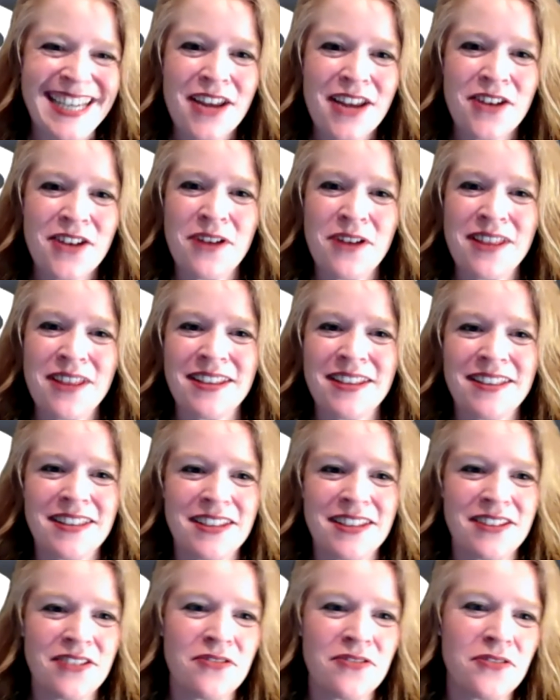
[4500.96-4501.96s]
no, I think
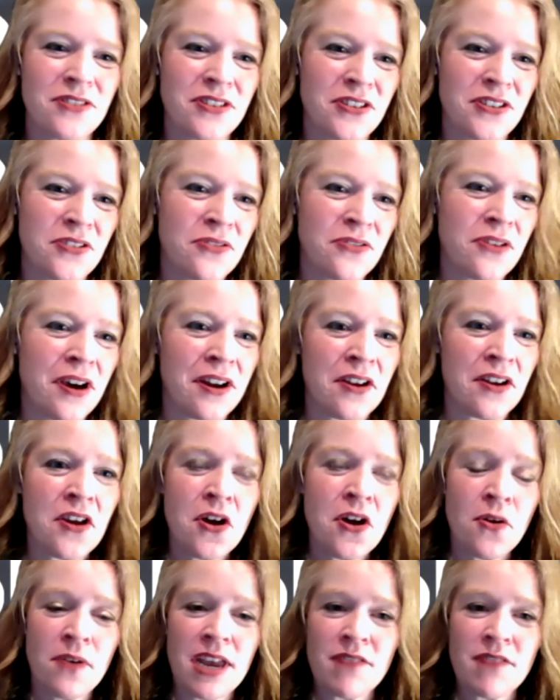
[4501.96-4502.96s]
that you you got it.
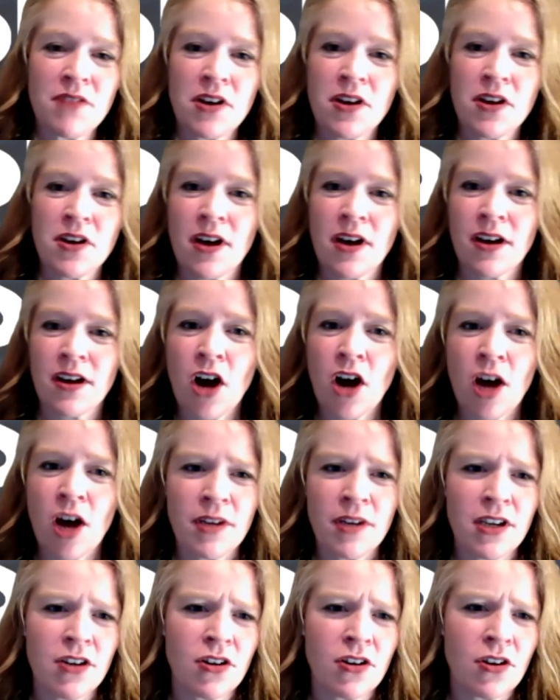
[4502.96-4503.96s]
We have a, a
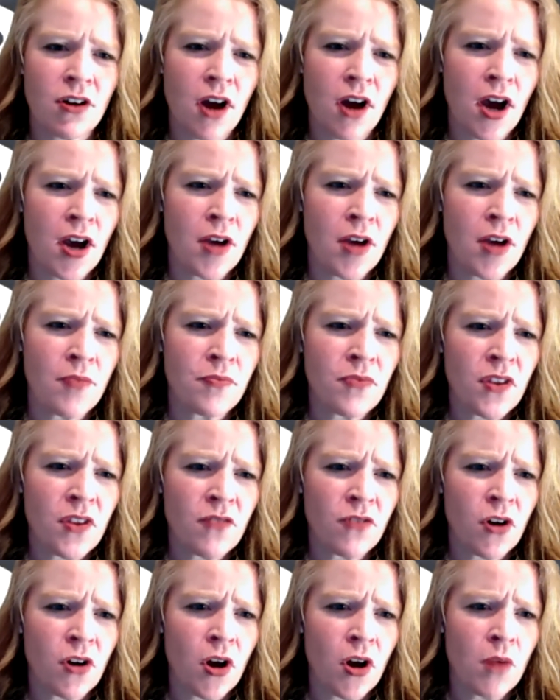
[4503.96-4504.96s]
comment here um,
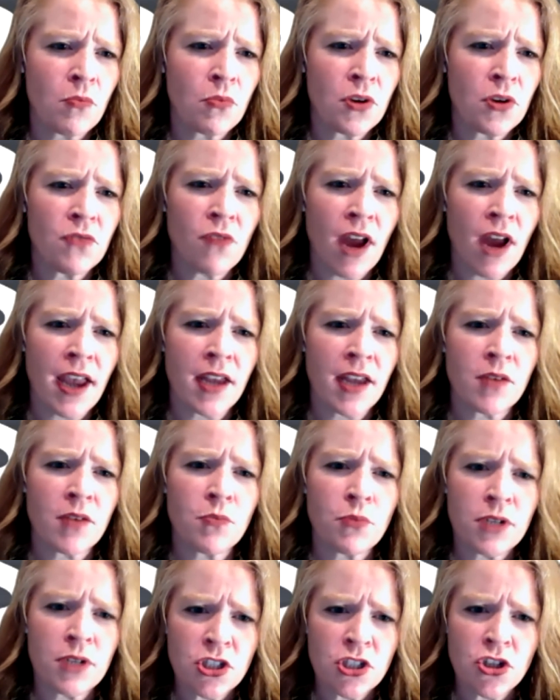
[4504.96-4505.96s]
from Brid Ryan.
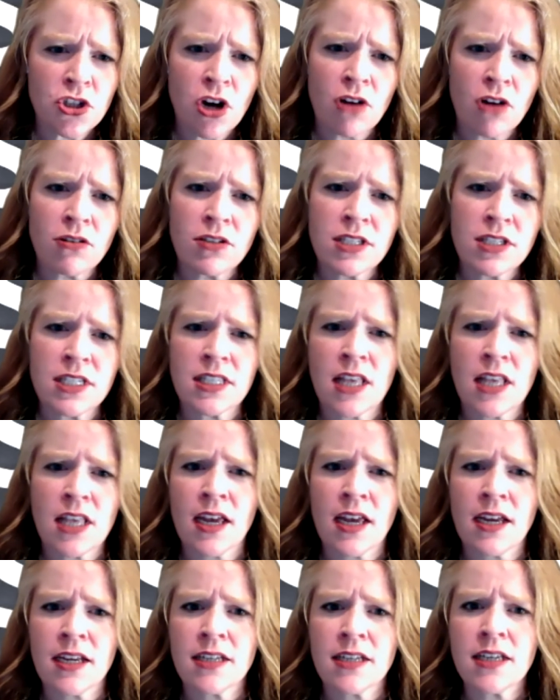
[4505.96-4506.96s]
Prince Charles
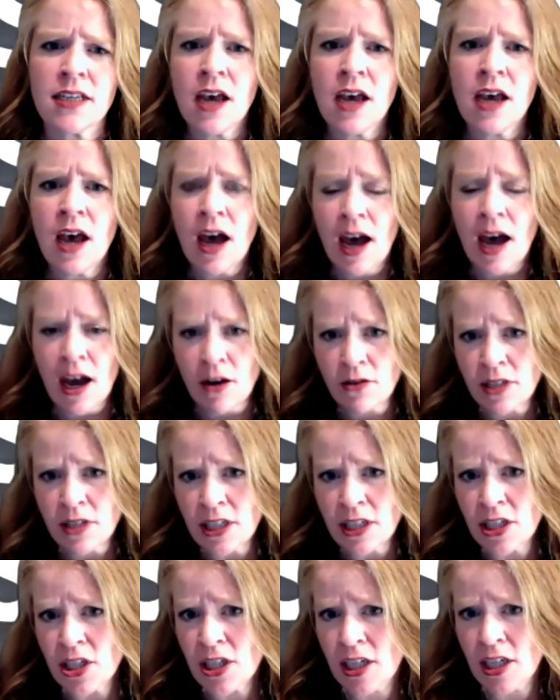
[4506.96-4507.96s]
designed housing
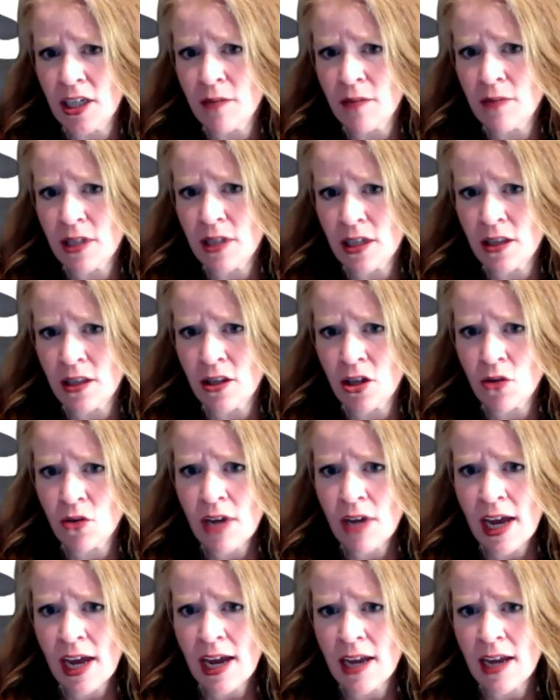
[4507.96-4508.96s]
schemes in the
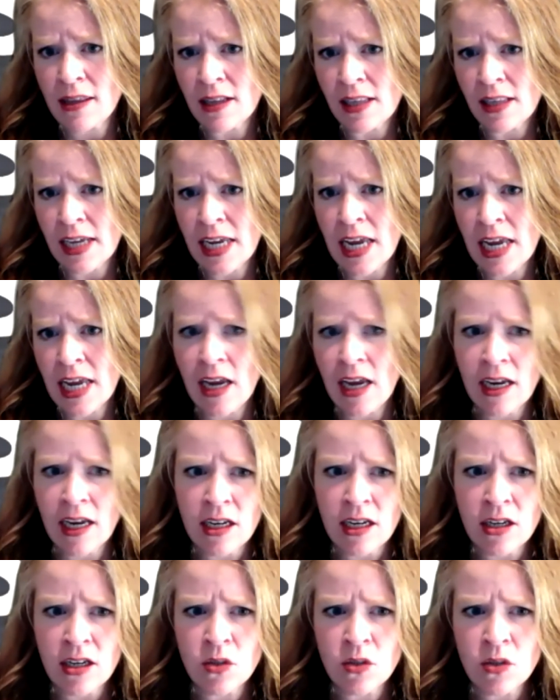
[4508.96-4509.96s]
UK in the late
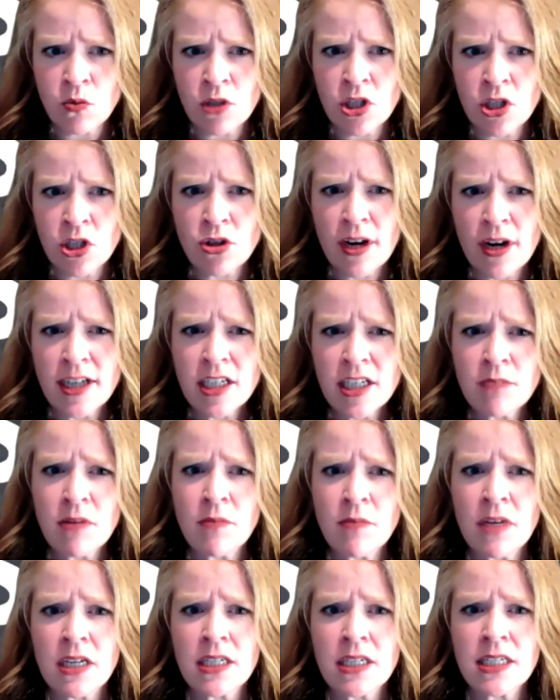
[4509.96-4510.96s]
80s, which tried to
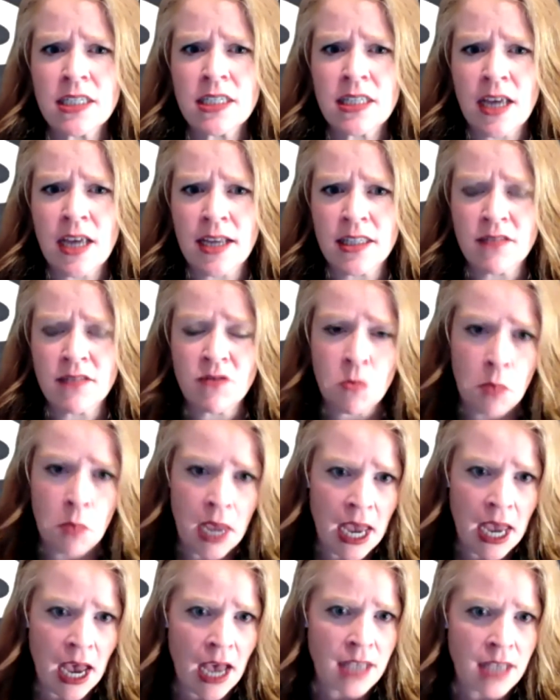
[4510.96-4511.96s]
mimic designs of the
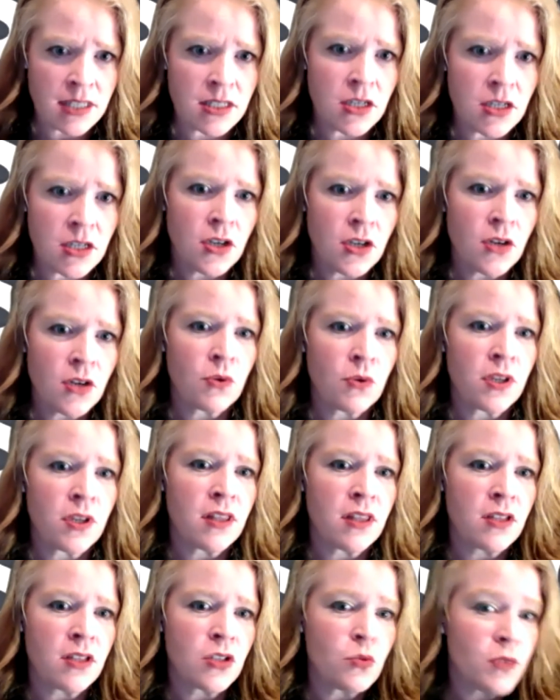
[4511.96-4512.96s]
past with
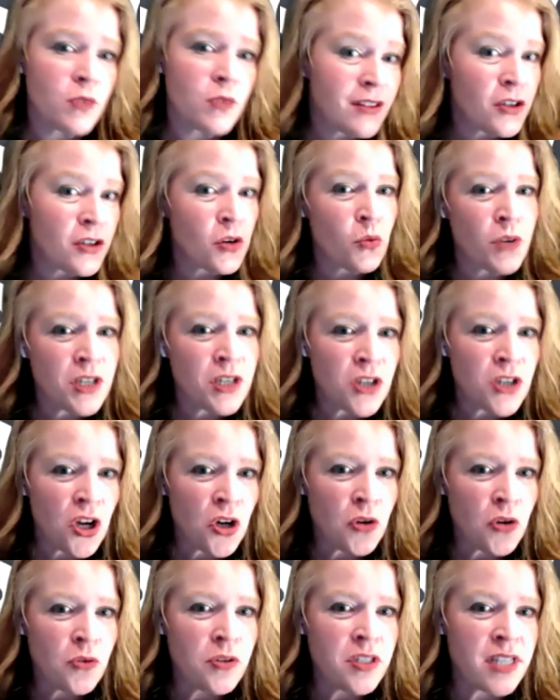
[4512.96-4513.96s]
the twee little
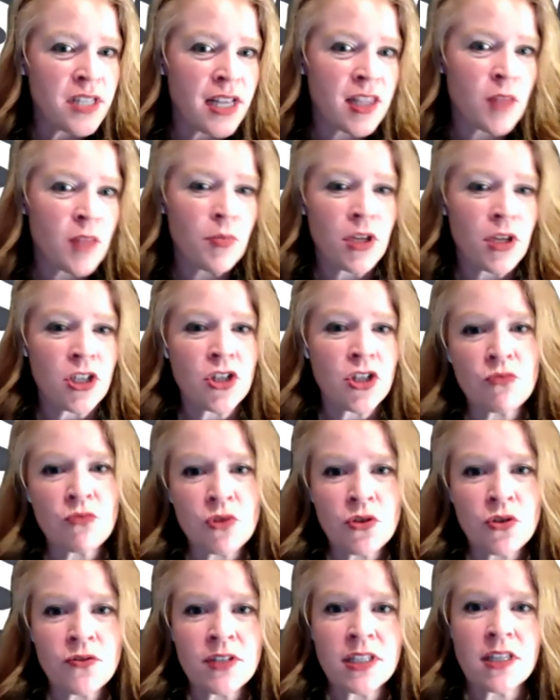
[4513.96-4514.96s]
windows and the pitched
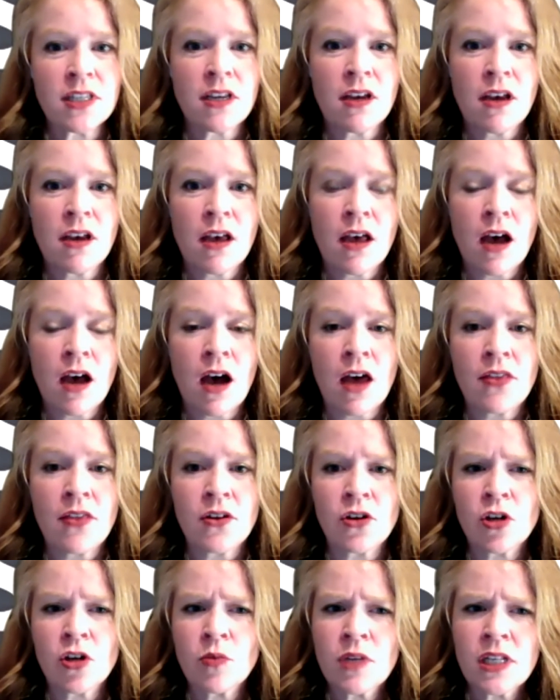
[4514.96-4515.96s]
roofs. Uh, the
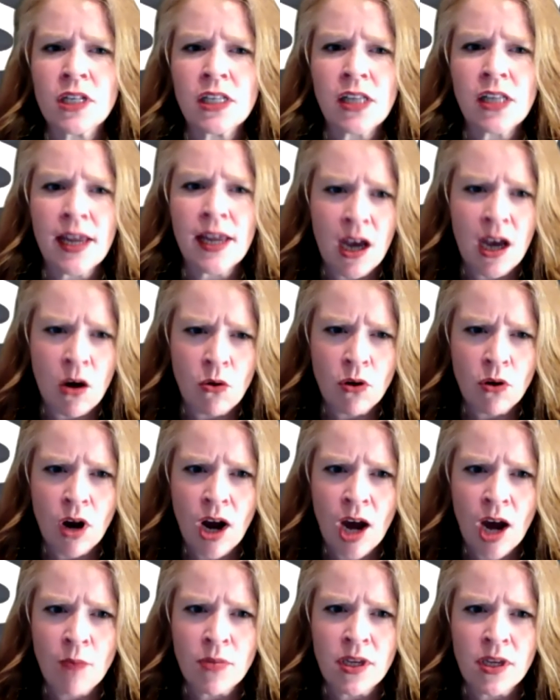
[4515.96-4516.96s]
urban layout
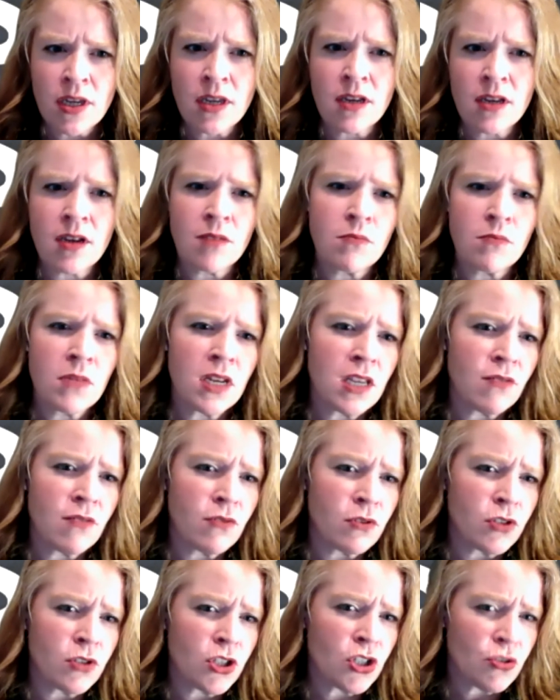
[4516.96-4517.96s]
copied
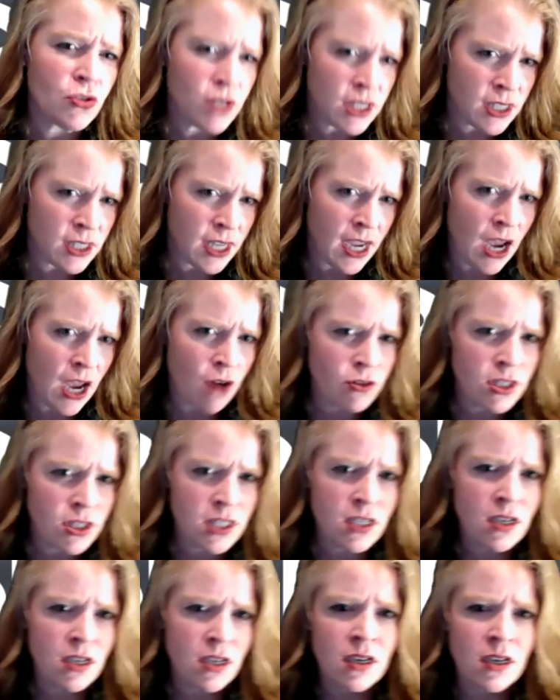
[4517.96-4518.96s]
medieval street layouts.
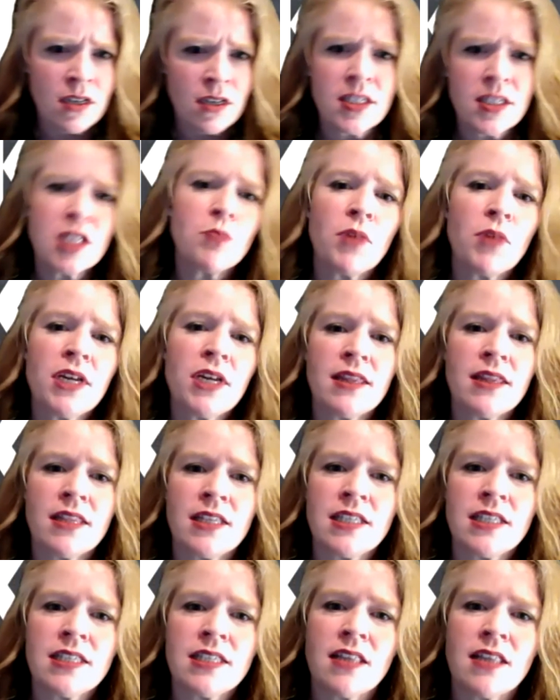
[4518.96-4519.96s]
Despite
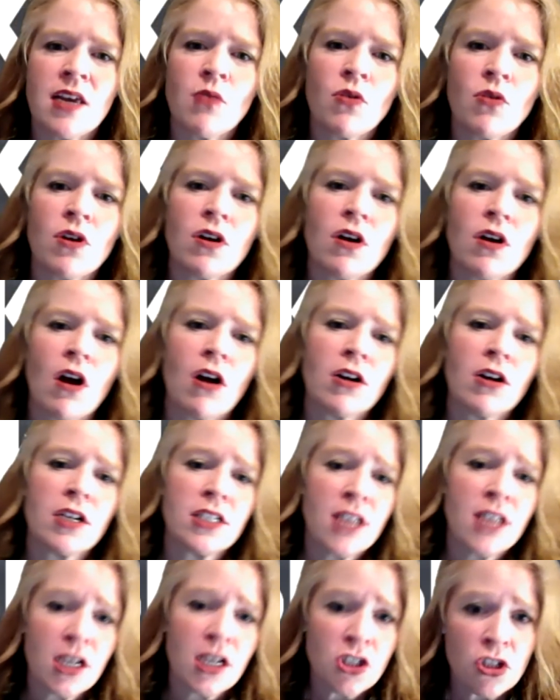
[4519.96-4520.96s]
this, they were
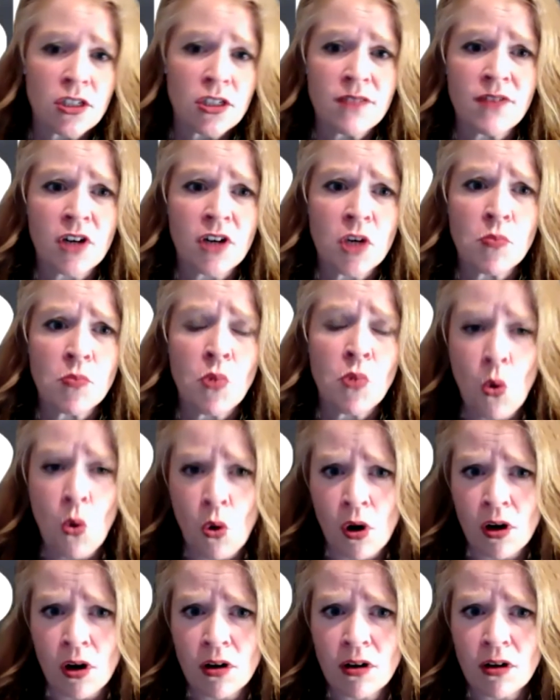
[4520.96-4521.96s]
architecturally very
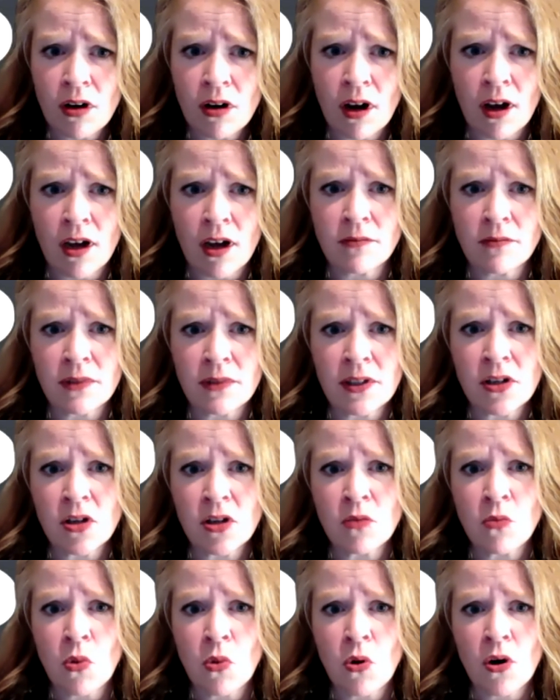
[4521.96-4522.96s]
poor, uh, little
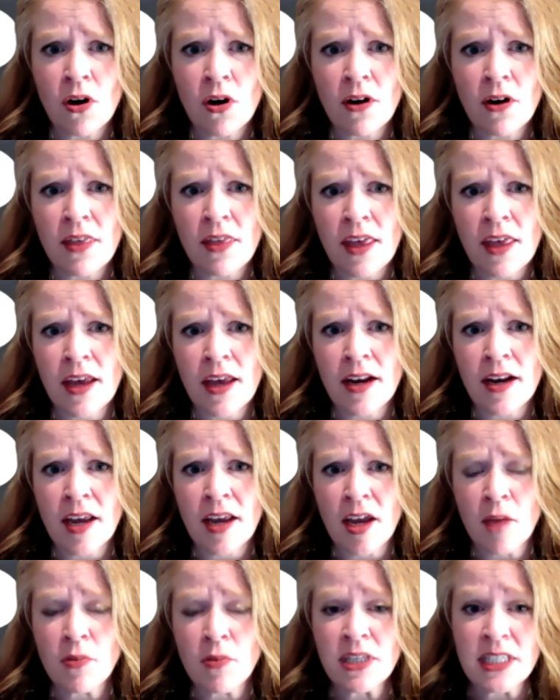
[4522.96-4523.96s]
more than
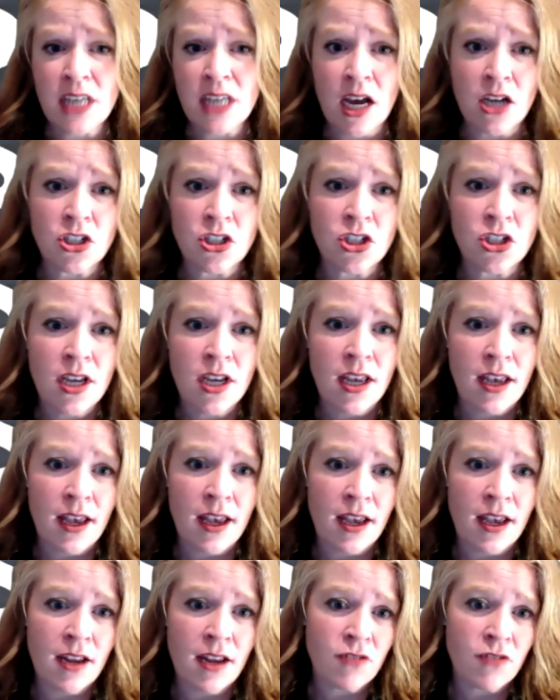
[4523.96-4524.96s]
a pastiche.
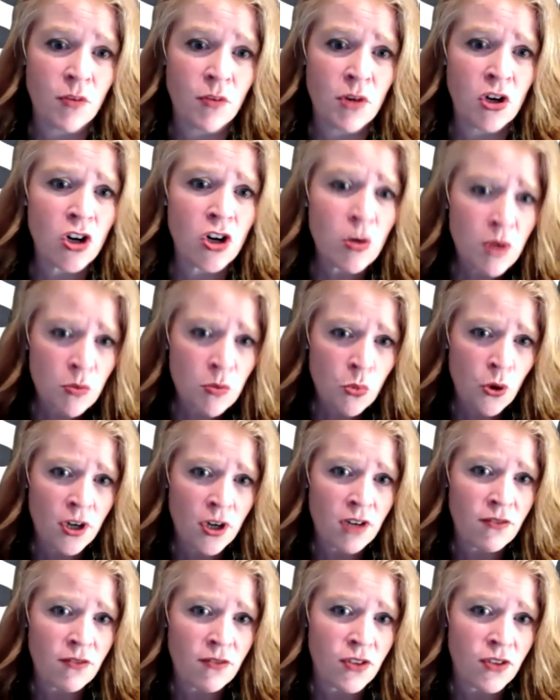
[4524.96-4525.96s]
And from an urban point
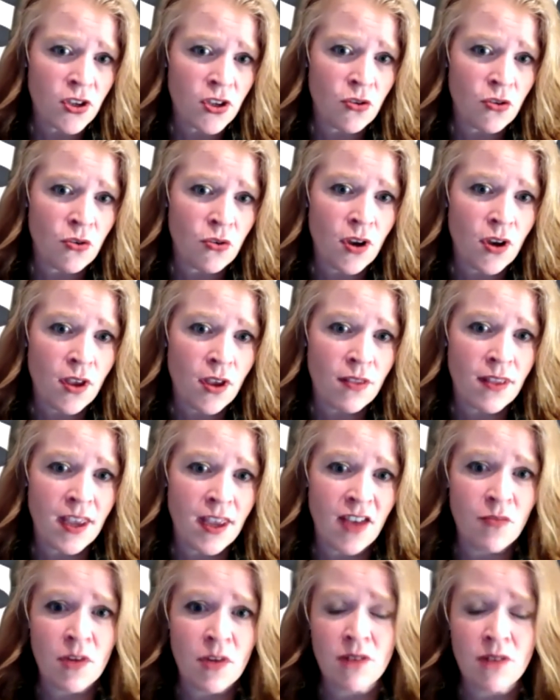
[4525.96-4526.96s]
of view, they
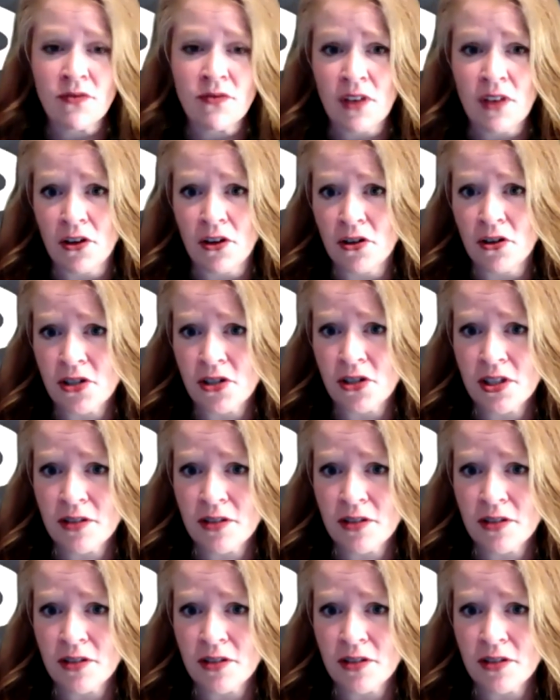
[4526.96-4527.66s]
have been failures.